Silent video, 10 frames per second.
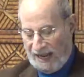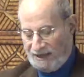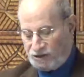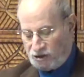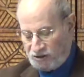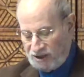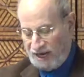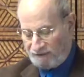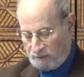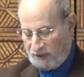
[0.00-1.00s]
and should
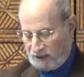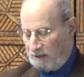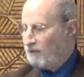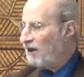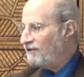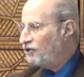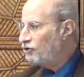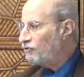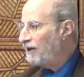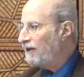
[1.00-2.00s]
never become
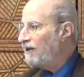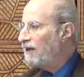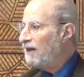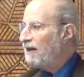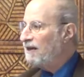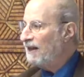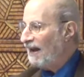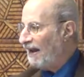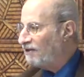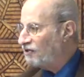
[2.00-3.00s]
concentrated in the
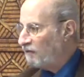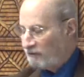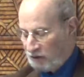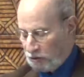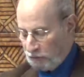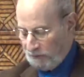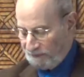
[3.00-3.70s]
hands of a few.